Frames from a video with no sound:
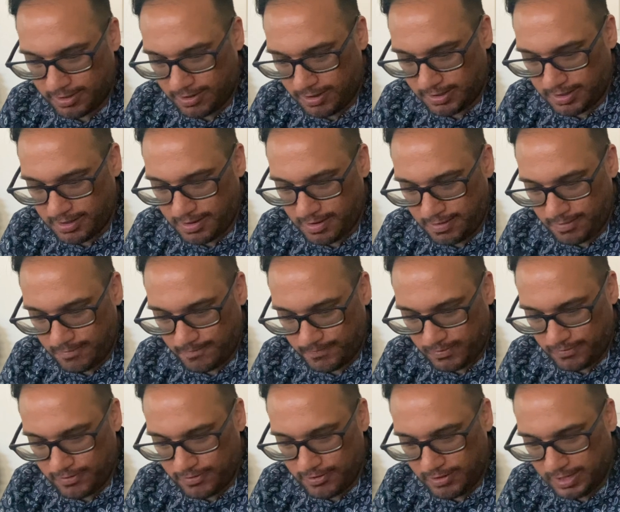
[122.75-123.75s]
I don't know
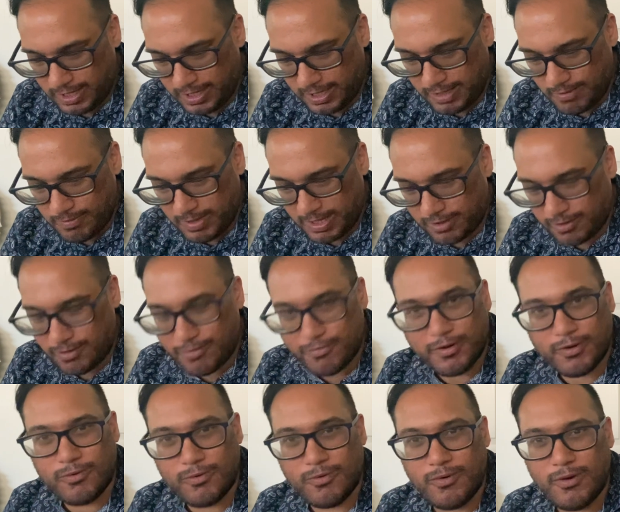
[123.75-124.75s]
if he'll get any weeks off at
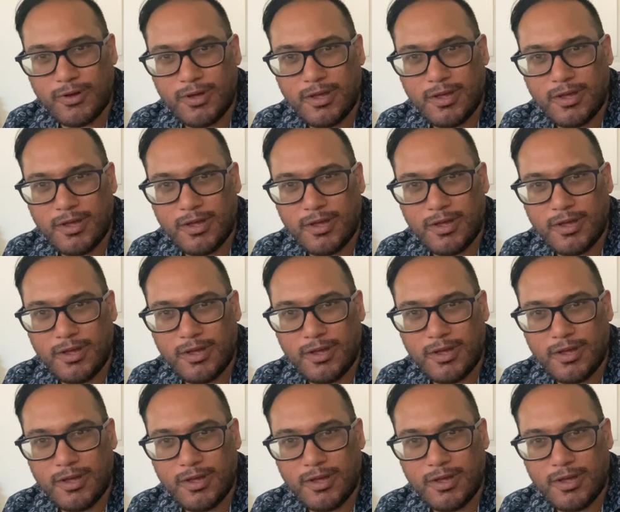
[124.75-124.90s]
all.